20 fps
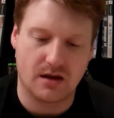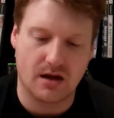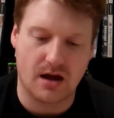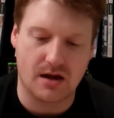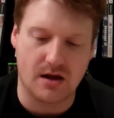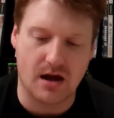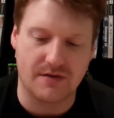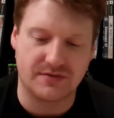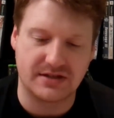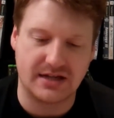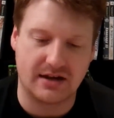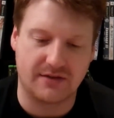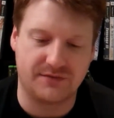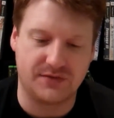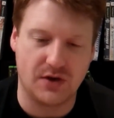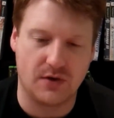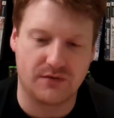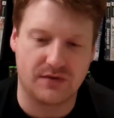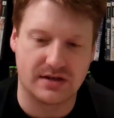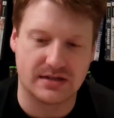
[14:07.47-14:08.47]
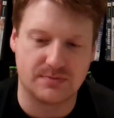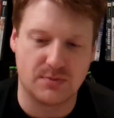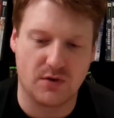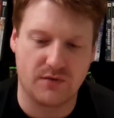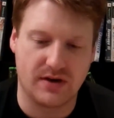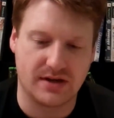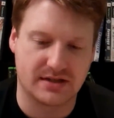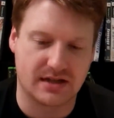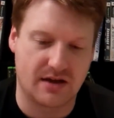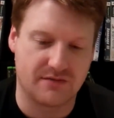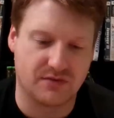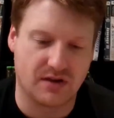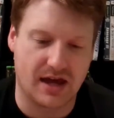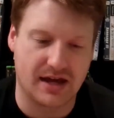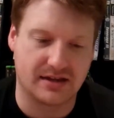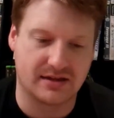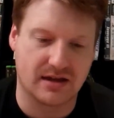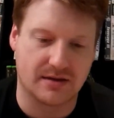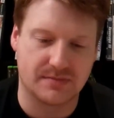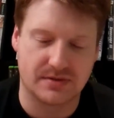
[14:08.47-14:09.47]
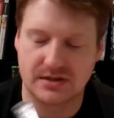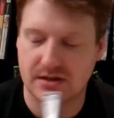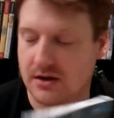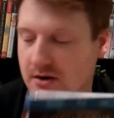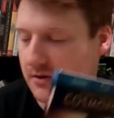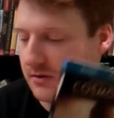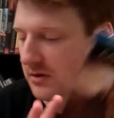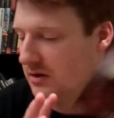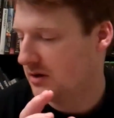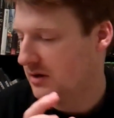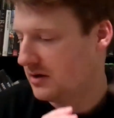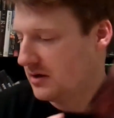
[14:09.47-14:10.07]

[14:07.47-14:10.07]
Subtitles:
I've seen a few of his movies, and I've liked them, so